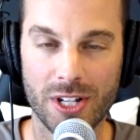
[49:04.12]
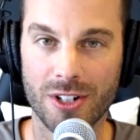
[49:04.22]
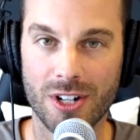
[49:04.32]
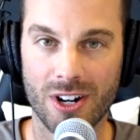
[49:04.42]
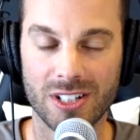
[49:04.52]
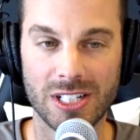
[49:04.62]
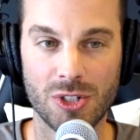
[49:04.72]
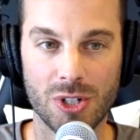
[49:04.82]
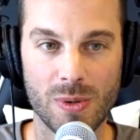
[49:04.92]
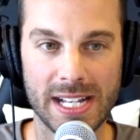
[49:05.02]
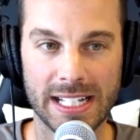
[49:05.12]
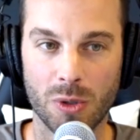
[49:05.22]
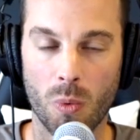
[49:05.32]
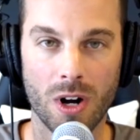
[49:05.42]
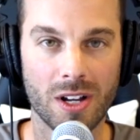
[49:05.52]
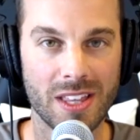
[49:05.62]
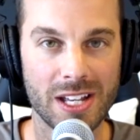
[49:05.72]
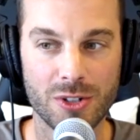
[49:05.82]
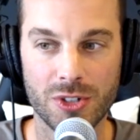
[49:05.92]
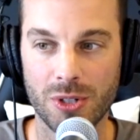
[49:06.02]
you're currently doing and the work that
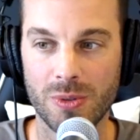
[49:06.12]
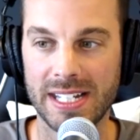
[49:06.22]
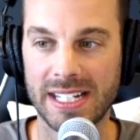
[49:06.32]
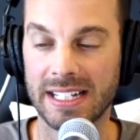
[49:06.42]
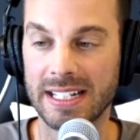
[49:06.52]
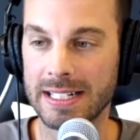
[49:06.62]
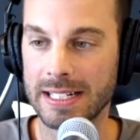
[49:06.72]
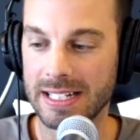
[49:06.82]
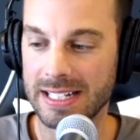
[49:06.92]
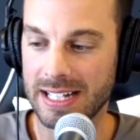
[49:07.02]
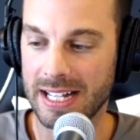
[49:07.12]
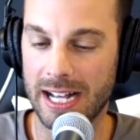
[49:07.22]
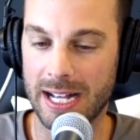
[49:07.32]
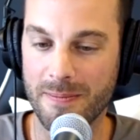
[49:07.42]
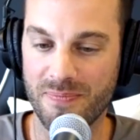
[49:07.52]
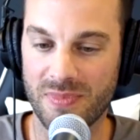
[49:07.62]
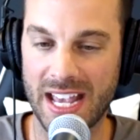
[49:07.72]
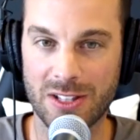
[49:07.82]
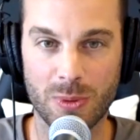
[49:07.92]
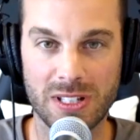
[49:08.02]
you're doing, and um,
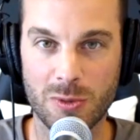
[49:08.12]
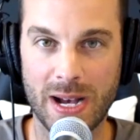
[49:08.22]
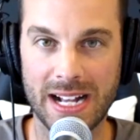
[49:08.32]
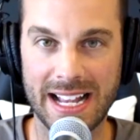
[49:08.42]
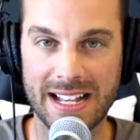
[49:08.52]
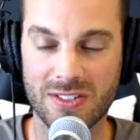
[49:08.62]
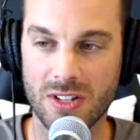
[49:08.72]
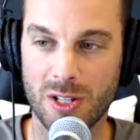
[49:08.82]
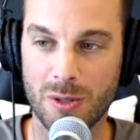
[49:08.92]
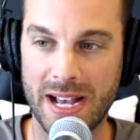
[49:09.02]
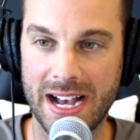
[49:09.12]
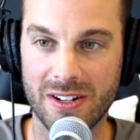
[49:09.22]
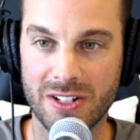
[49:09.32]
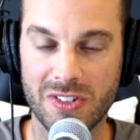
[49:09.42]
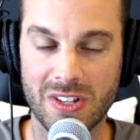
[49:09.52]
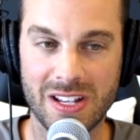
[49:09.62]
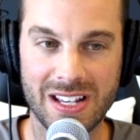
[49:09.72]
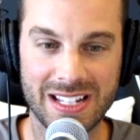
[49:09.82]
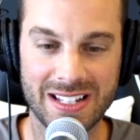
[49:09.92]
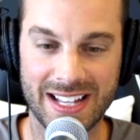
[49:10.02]
that's what this podcast is all about, is,
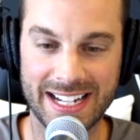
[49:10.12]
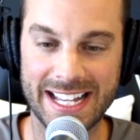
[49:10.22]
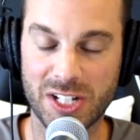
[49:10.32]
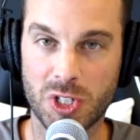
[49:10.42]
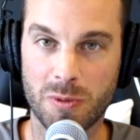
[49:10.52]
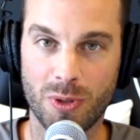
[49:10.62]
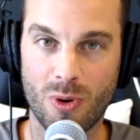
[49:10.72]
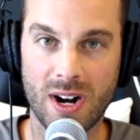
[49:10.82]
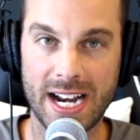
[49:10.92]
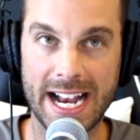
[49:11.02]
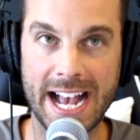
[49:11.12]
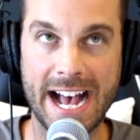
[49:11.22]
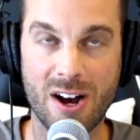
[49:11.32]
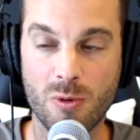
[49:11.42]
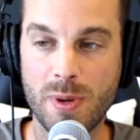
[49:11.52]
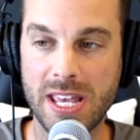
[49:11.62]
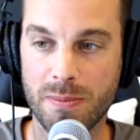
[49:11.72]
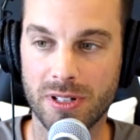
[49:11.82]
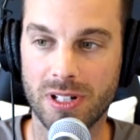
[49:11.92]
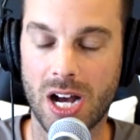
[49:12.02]
is like exploring how
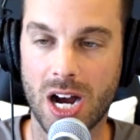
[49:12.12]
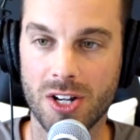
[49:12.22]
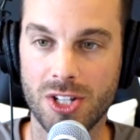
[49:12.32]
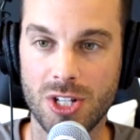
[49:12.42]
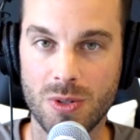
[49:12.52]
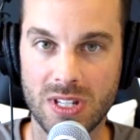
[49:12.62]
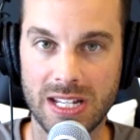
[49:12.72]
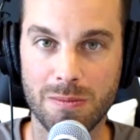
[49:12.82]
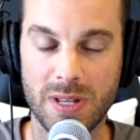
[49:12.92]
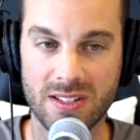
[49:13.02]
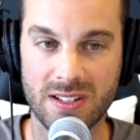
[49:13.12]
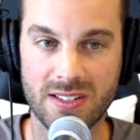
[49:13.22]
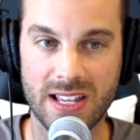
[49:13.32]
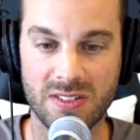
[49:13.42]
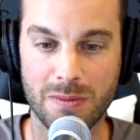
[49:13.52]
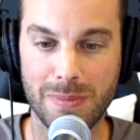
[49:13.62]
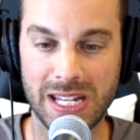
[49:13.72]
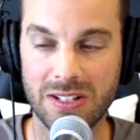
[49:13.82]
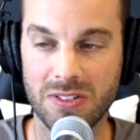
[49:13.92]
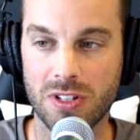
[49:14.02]
people are using business as a
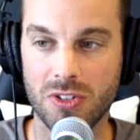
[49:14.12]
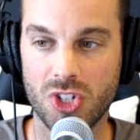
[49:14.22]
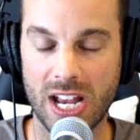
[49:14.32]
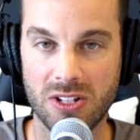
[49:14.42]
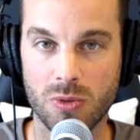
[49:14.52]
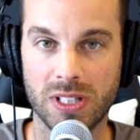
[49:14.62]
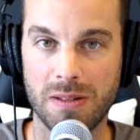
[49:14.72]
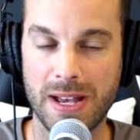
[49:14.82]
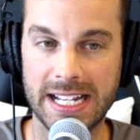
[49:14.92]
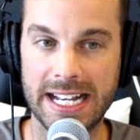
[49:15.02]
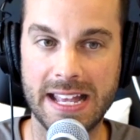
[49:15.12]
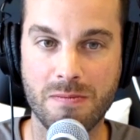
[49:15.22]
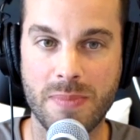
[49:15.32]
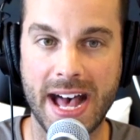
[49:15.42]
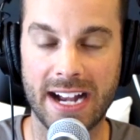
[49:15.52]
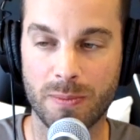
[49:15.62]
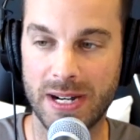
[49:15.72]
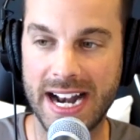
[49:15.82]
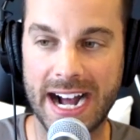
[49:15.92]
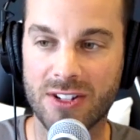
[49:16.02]
means to genuinely make an impact,
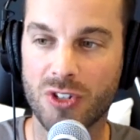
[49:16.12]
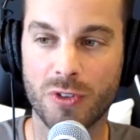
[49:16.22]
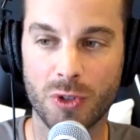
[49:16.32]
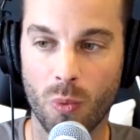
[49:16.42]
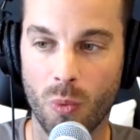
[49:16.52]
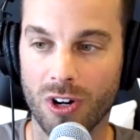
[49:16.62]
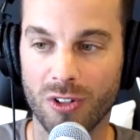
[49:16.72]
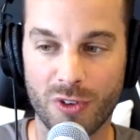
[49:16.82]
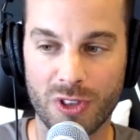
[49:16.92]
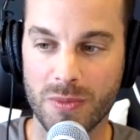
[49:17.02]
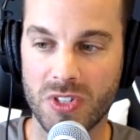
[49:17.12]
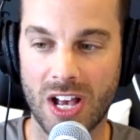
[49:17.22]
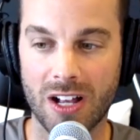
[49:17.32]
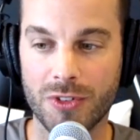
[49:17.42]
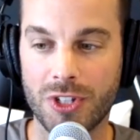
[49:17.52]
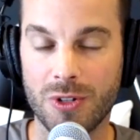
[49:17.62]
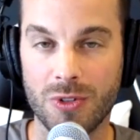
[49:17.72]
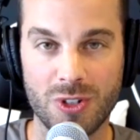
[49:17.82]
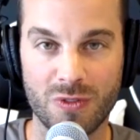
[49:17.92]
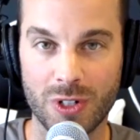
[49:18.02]
but not just for the world, for themselves too.
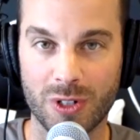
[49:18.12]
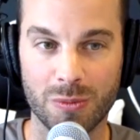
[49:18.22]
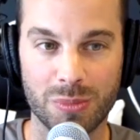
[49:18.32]
So you feel mm-hmm.